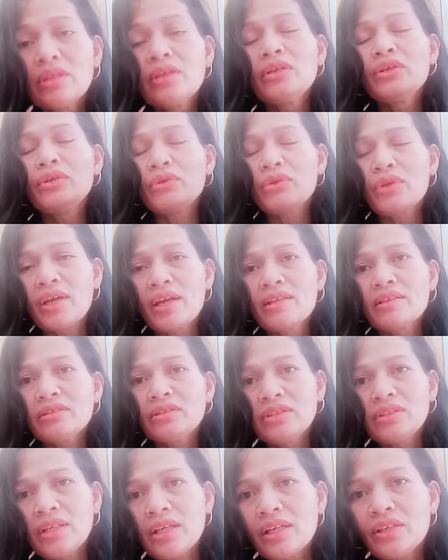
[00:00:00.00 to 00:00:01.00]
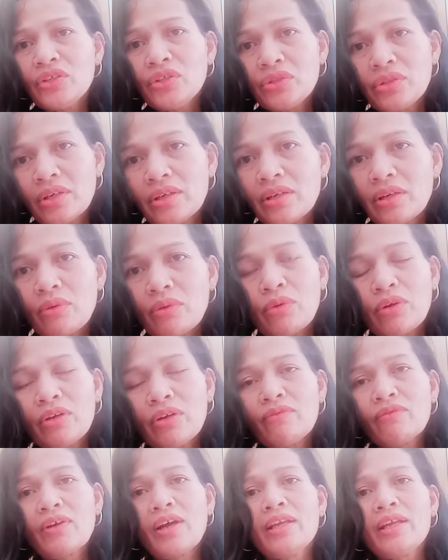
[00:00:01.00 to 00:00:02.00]
you can still share the word
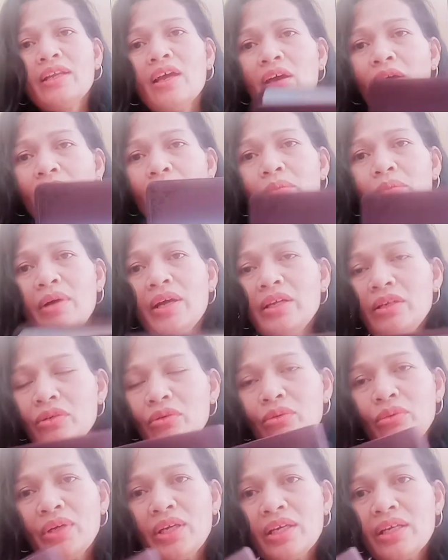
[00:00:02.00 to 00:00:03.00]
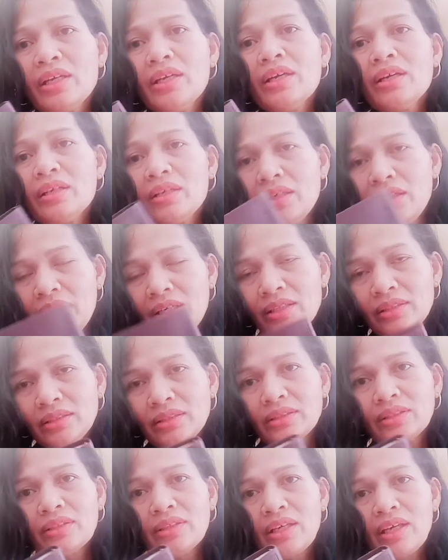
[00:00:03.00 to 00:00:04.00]
of God by doing these
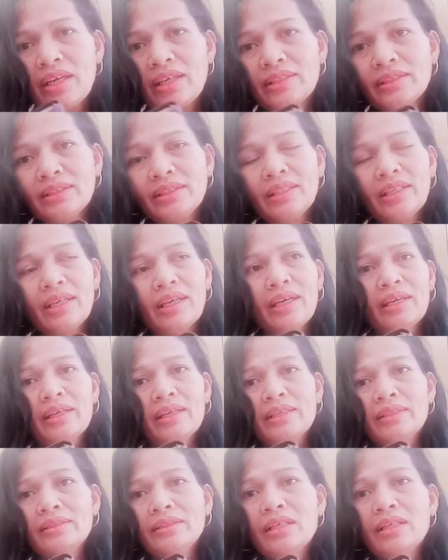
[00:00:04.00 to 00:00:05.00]
things. Yes.